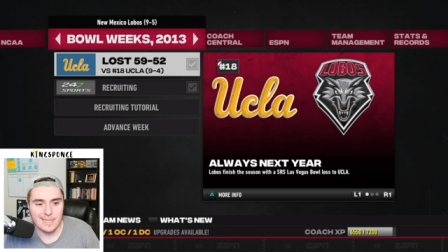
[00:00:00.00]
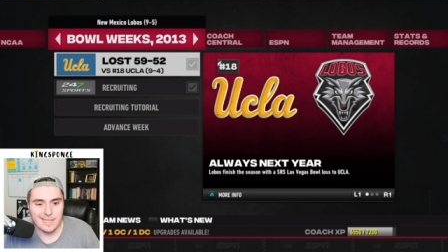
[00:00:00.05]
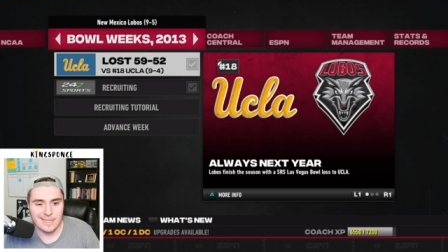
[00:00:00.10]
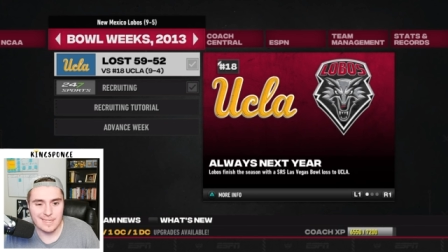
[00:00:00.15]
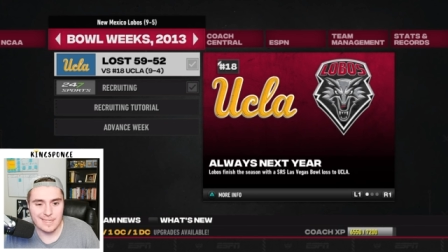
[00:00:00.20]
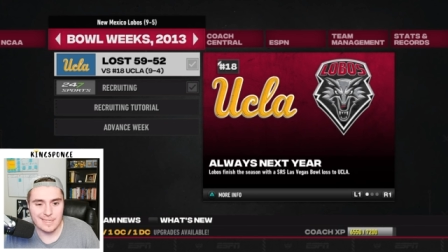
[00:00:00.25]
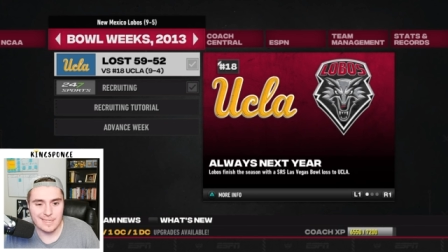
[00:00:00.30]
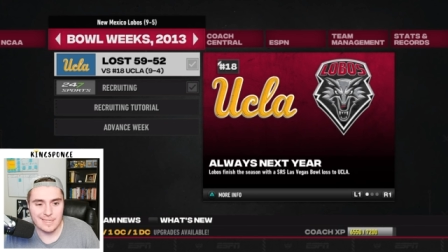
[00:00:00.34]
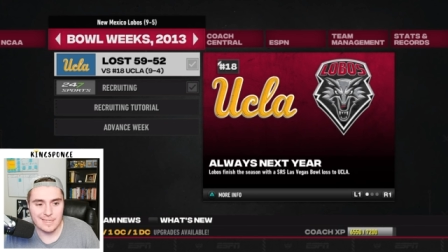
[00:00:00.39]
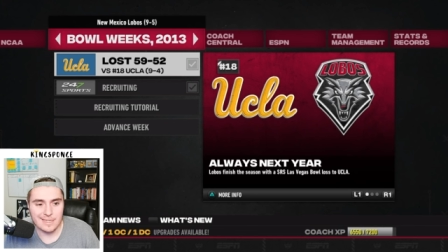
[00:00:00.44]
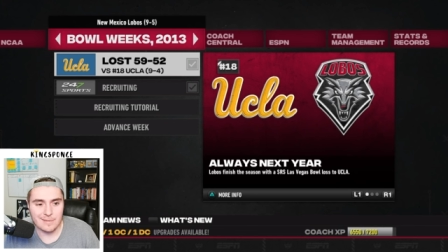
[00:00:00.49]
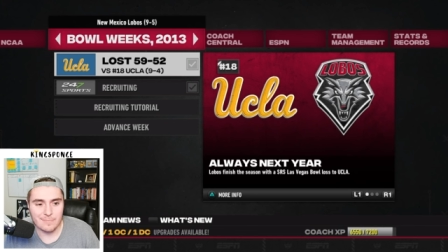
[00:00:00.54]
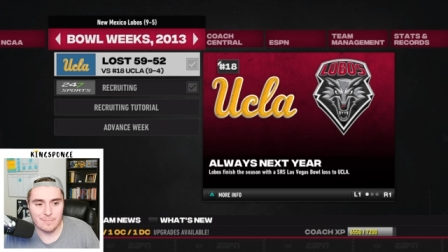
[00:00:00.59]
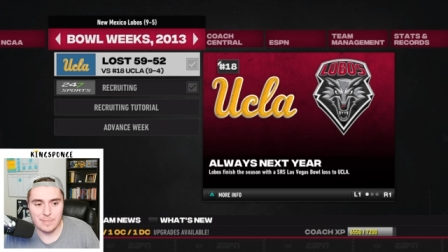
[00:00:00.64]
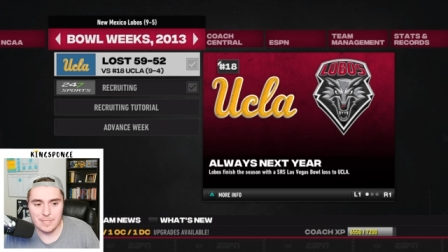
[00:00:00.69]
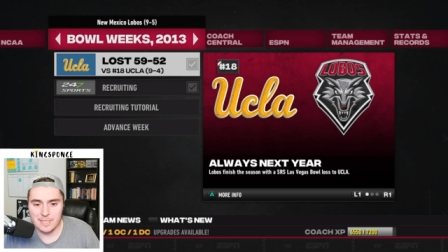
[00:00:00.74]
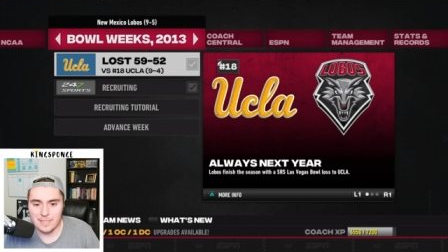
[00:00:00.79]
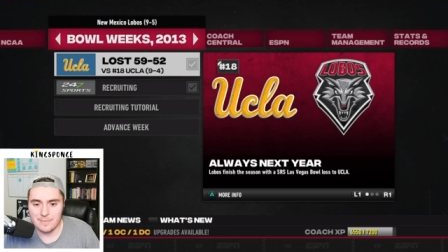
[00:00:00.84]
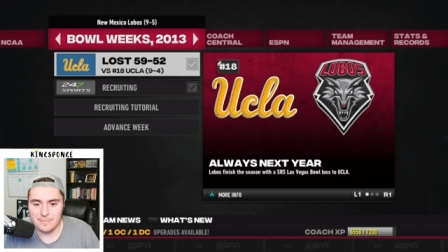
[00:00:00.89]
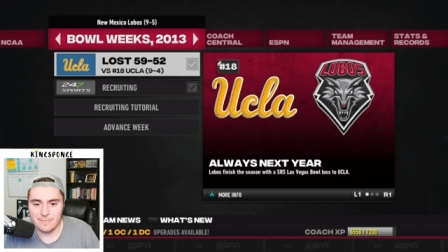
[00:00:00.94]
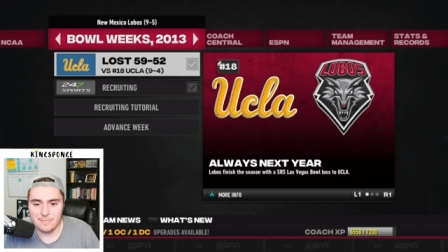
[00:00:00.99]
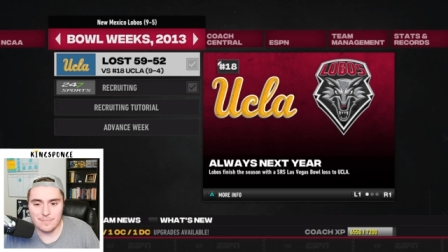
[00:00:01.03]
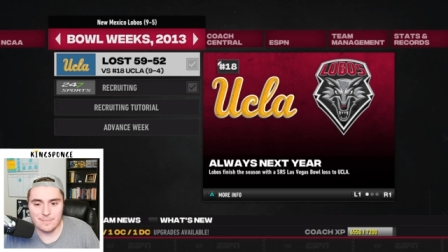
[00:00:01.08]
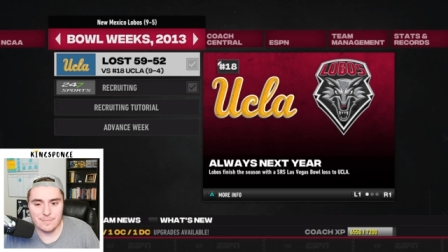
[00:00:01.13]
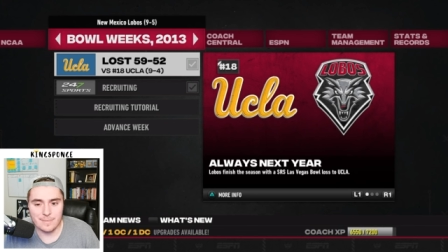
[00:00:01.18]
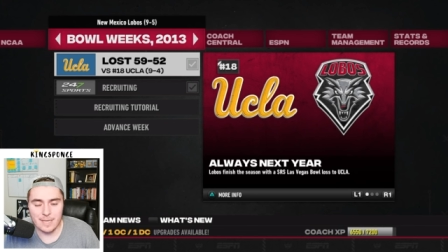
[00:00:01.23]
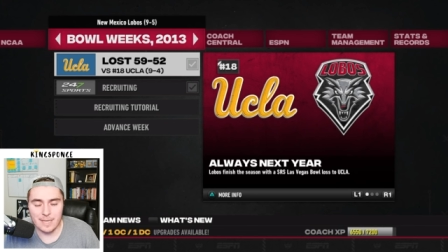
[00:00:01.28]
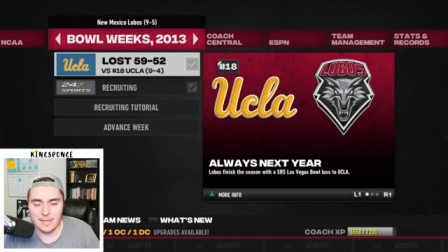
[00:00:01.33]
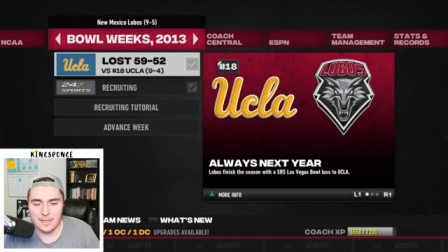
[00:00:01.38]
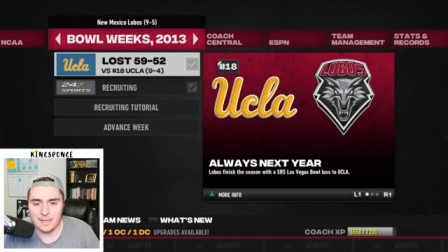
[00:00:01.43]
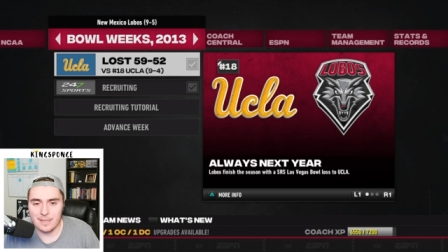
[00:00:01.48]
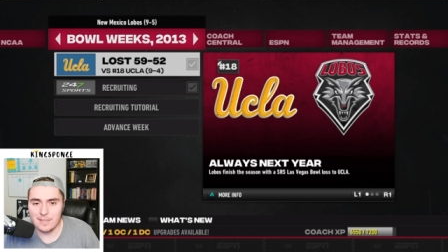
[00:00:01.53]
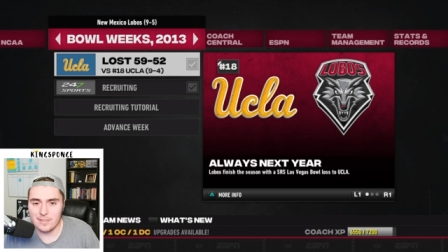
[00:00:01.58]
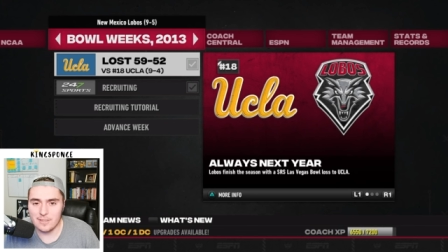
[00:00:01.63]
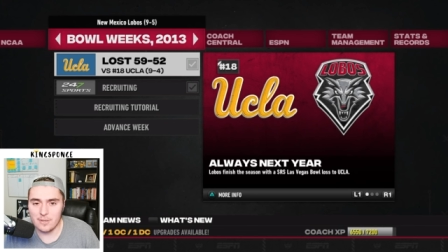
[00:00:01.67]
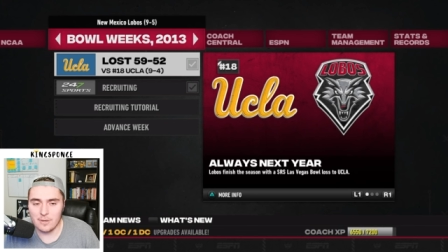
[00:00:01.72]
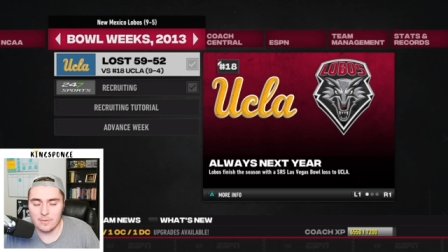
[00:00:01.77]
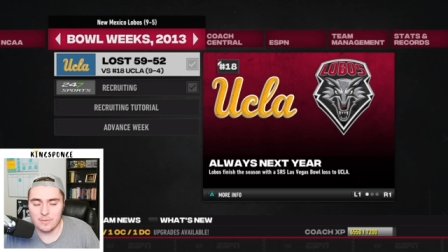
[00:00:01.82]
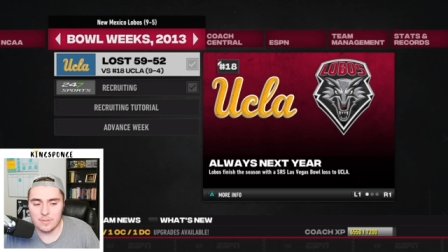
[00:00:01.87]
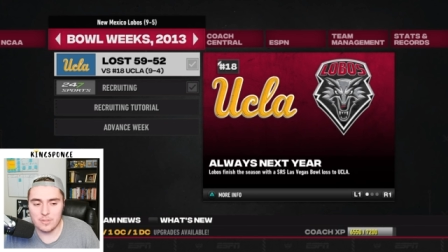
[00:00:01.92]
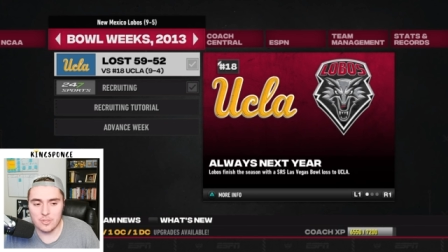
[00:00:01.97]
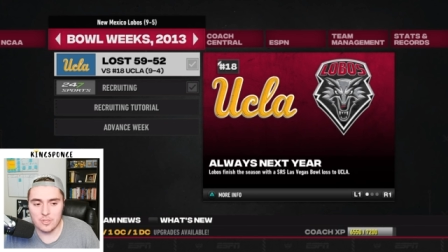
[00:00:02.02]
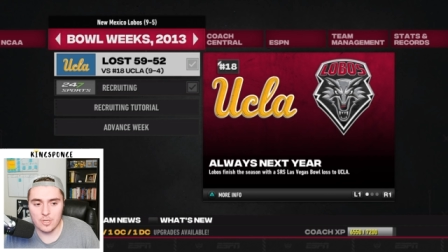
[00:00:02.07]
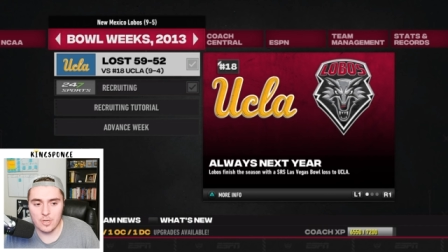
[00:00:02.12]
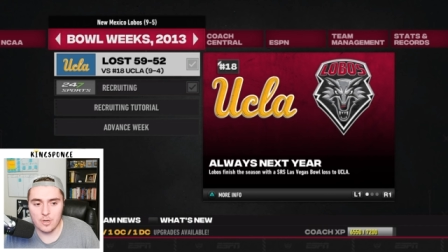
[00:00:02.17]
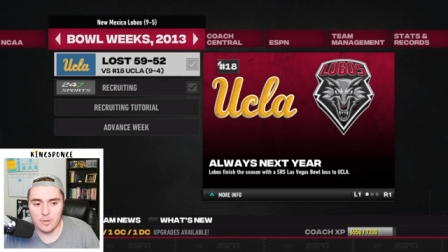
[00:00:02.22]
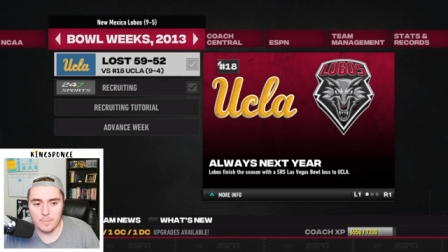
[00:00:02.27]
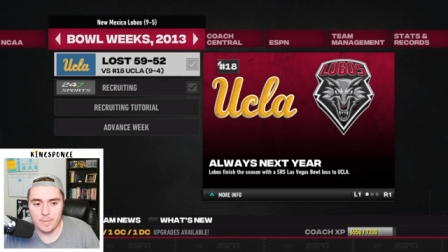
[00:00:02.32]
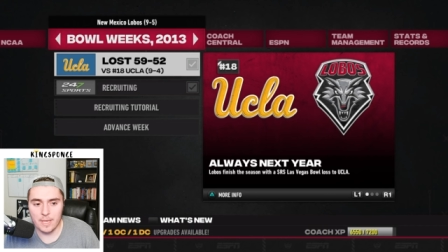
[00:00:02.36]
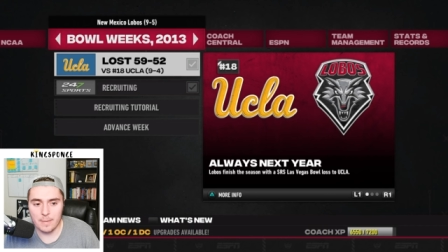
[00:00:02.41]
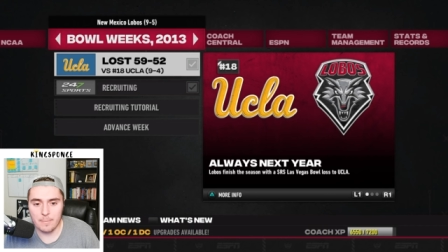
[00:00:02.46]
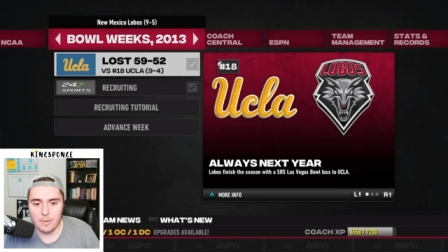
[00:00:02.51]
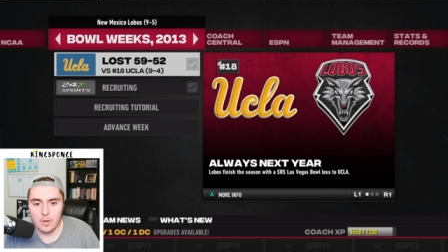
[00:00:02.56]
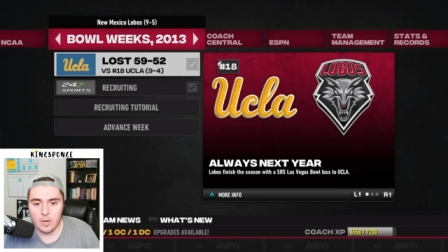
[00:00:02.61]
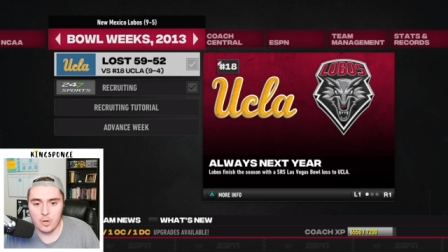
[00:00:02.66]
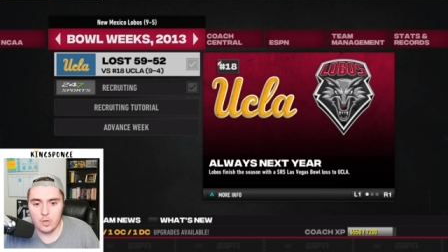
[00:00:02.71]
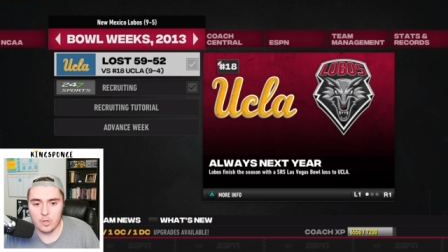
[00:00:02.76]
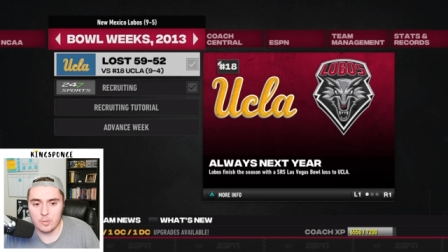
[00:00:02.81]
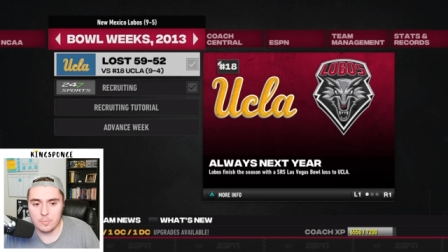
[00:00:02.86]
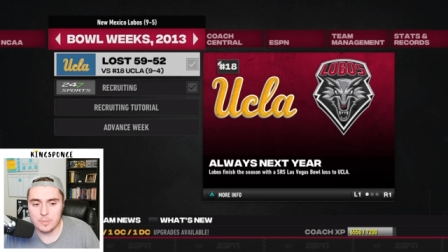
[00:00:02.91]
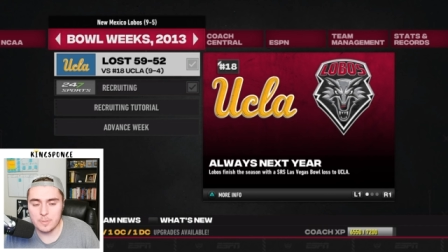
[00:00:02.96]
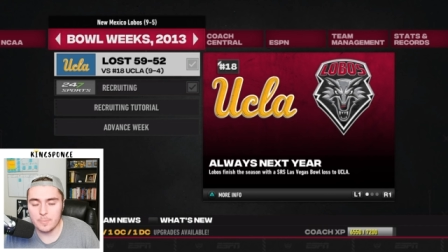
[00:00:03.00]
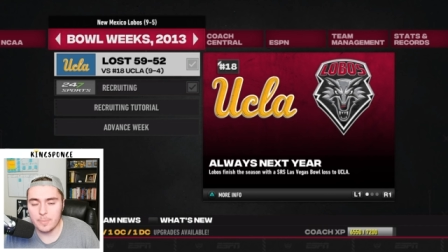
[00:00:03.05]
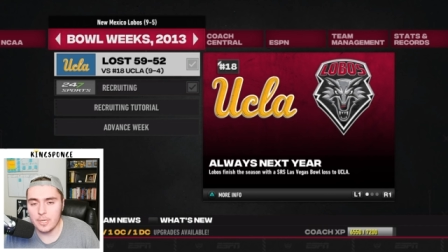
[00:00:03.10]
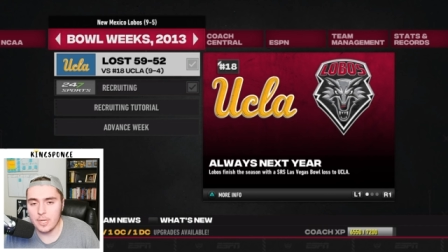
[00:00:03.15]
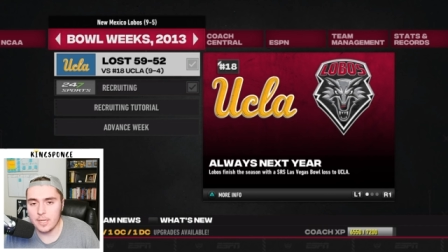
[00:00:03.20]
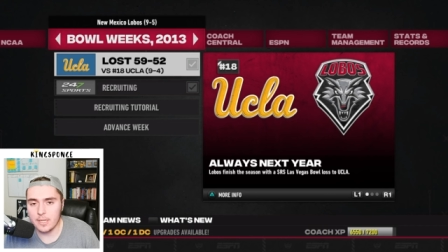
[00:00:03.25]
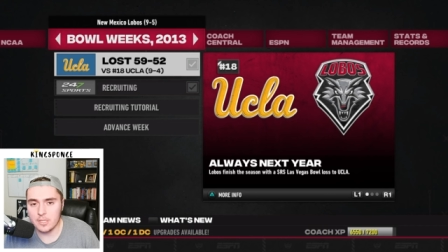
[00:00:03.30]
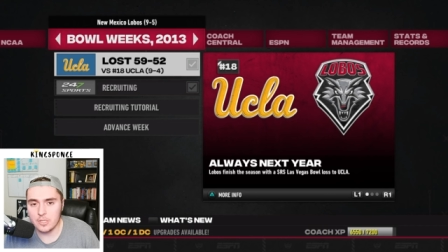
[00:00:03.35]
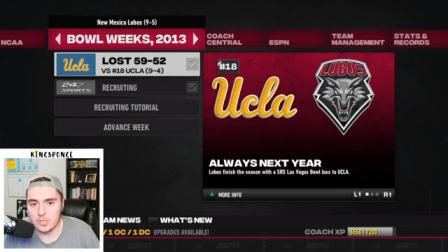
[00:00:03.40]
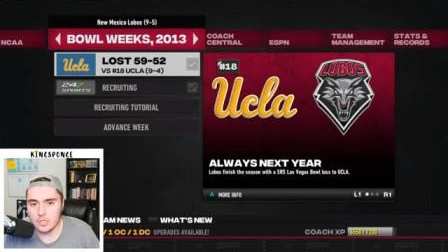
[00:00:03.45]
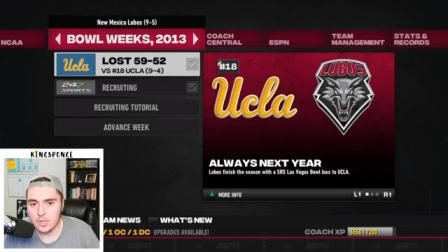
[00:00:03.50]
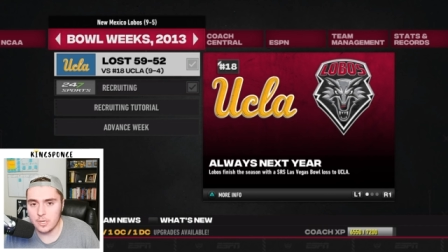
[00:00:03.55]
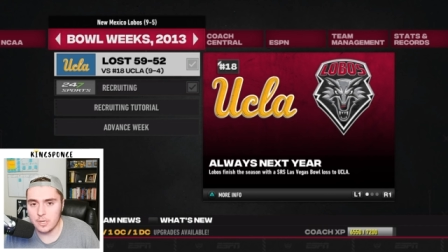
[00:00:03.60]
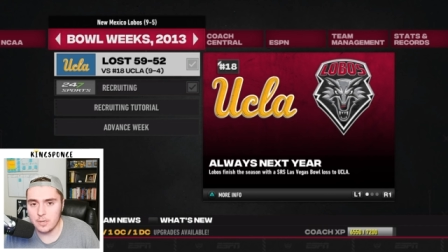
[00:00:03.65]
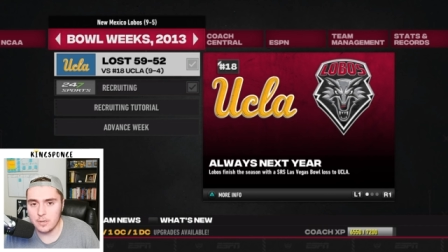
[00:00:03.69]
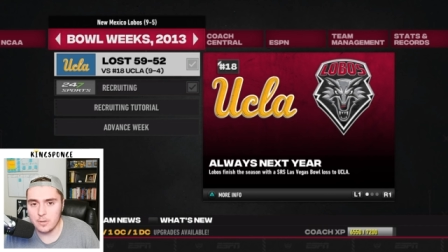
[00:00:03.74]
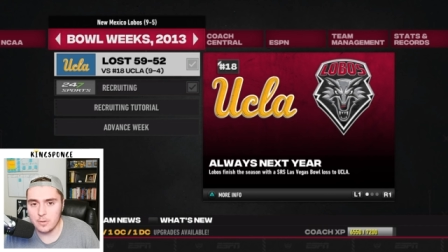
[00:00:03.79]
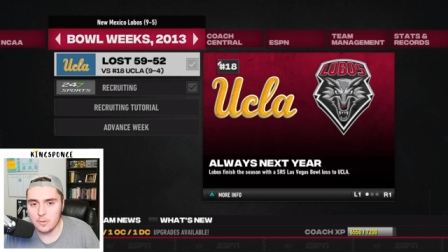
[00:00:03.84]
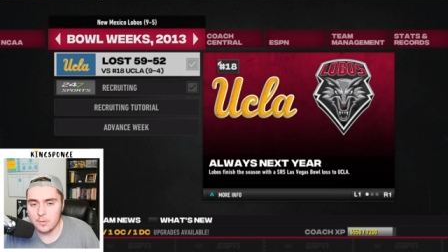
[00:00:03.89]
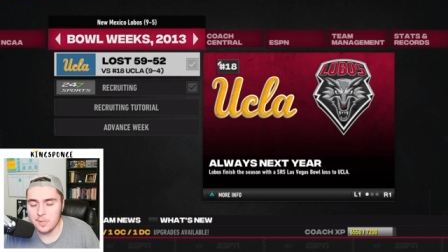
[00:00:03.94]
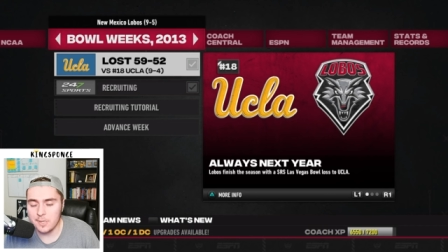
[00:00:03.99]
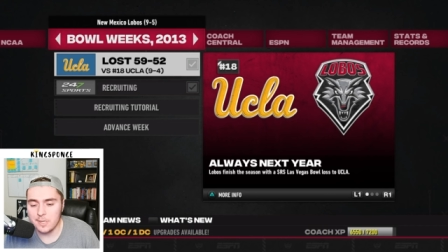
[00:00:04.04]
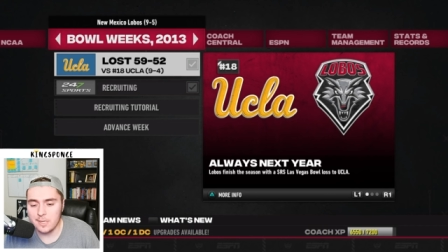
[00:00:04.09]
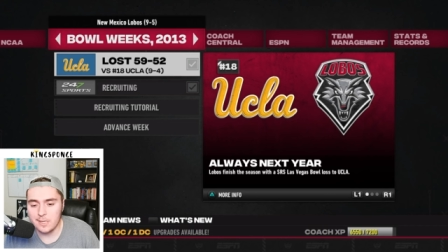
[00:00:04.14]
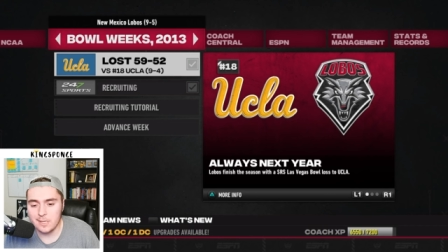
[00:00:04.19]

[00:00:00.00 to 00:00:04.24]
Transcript: uh, but hey, it goes to show, man. Mahomes put on a show.